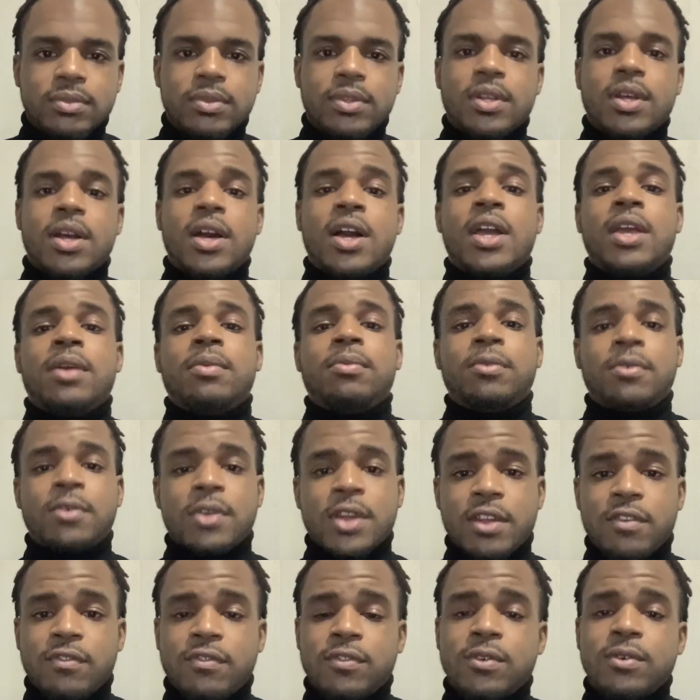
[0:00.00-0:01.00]
I am
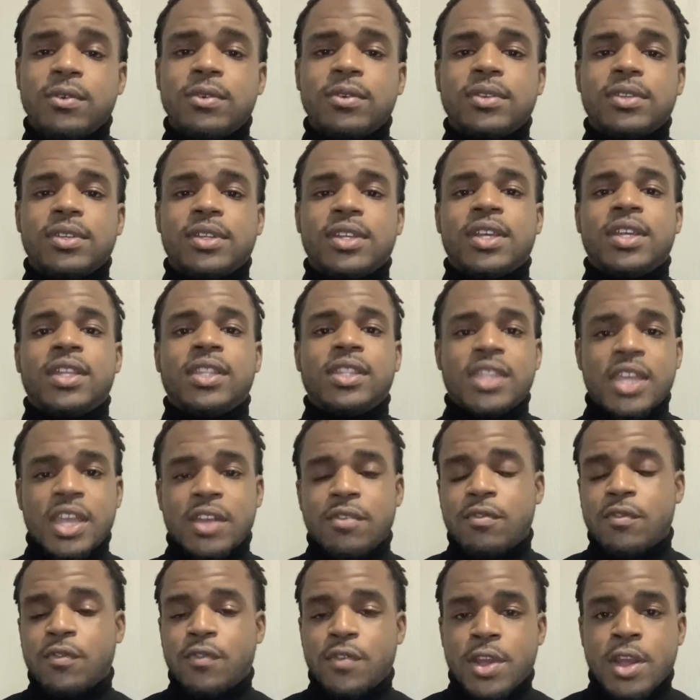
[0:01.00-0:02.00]
grateful and
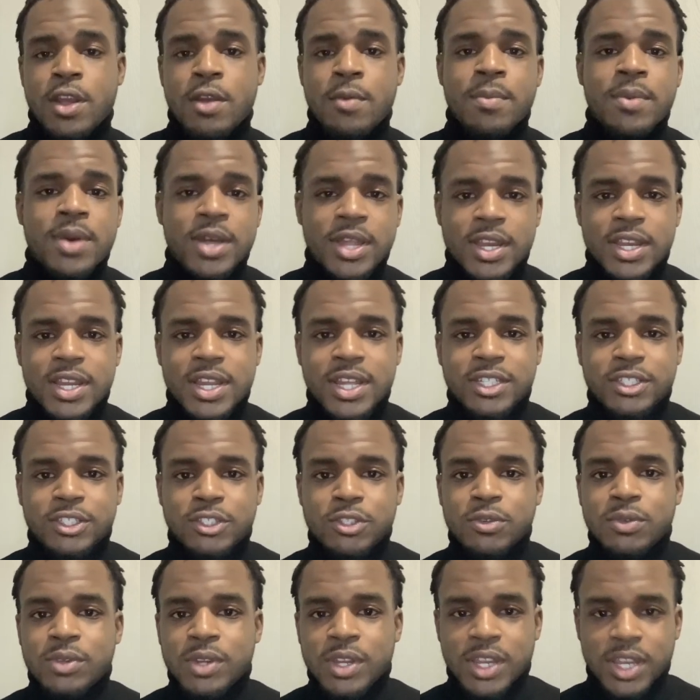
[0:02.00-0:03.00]
thankful for everybody that's
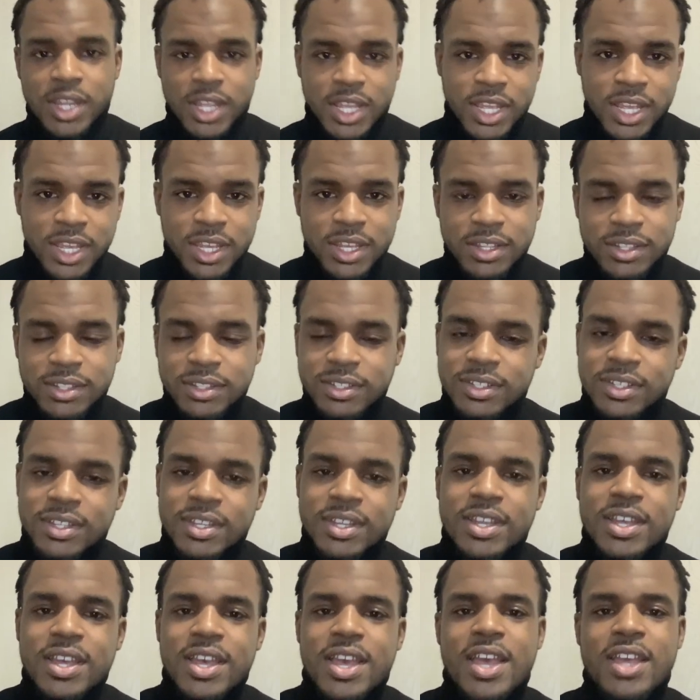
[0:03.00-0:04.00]
tuning in,
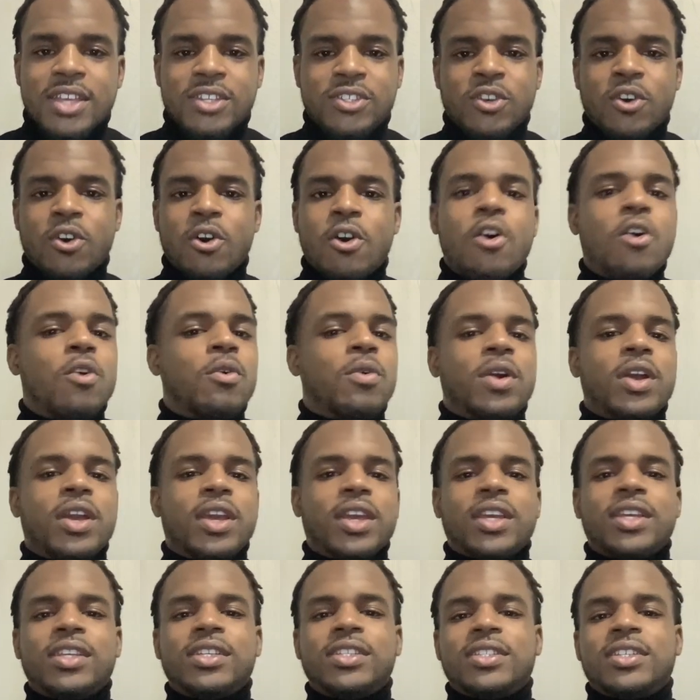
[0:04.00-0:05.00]
as
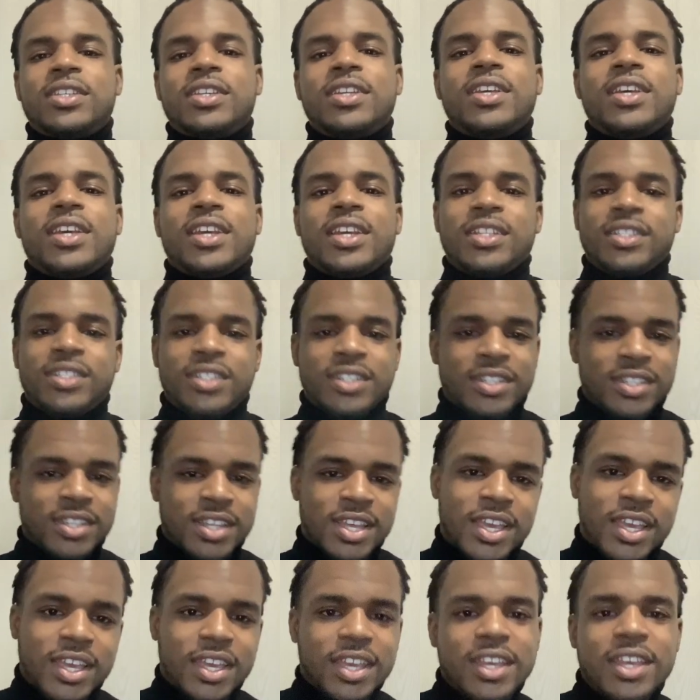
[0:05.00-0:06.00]
always. And
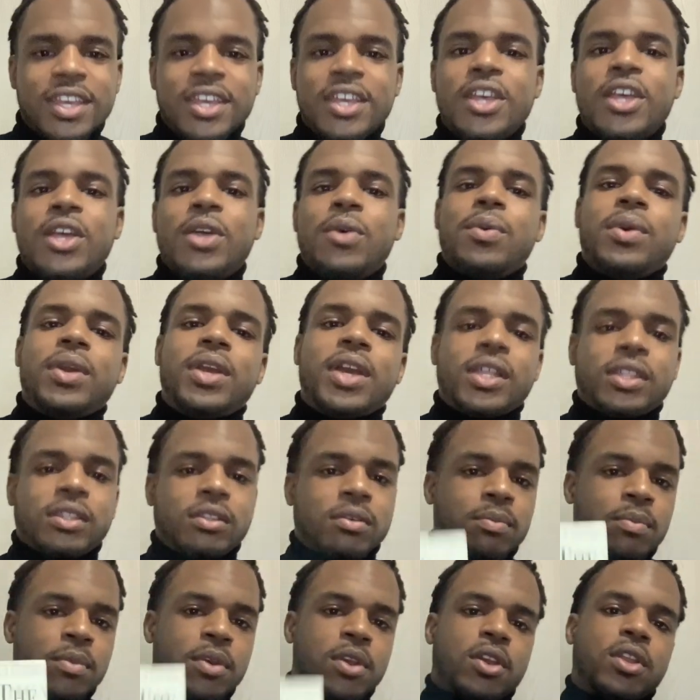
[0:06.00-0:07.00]
today, we got the
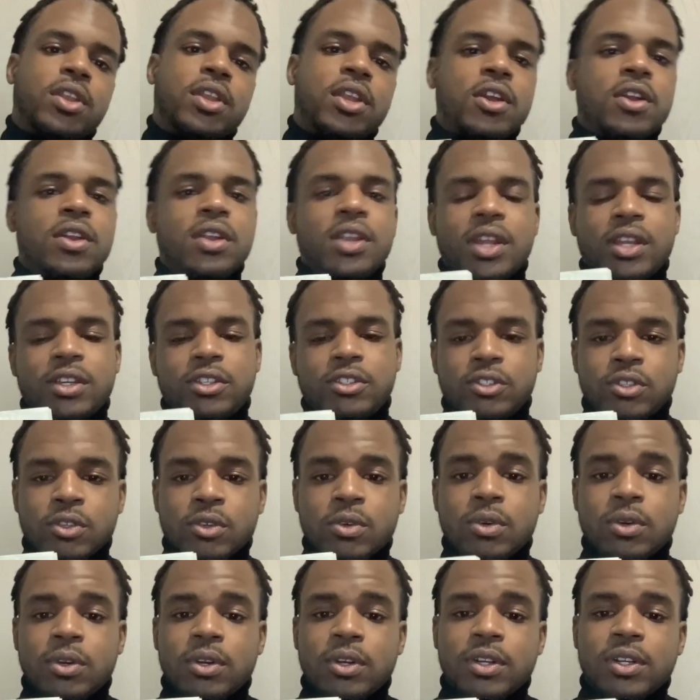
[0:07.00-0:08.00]
Millionaire Next
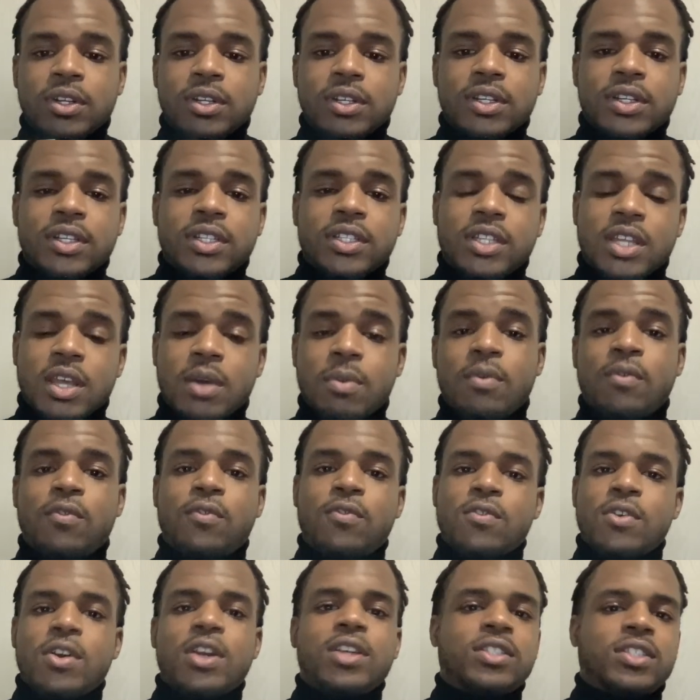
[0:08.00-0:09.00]
Door. Now,
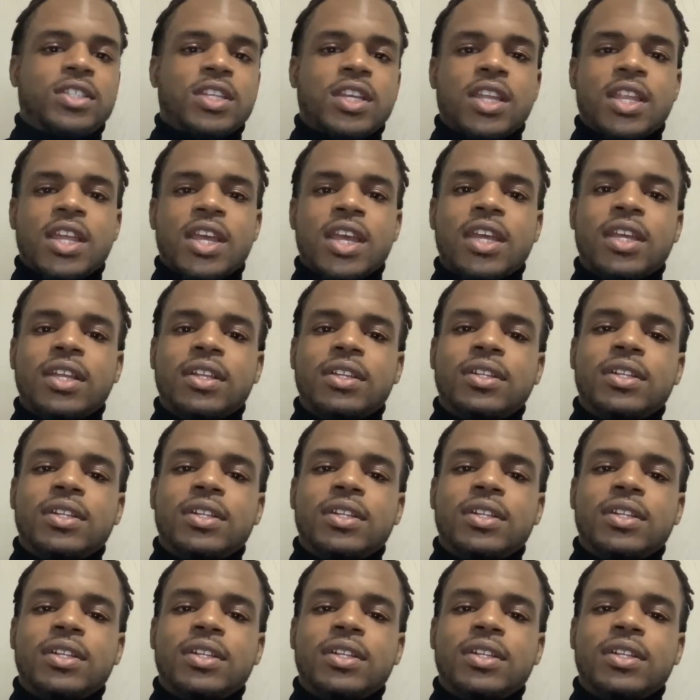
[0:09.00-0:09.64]
before I say that,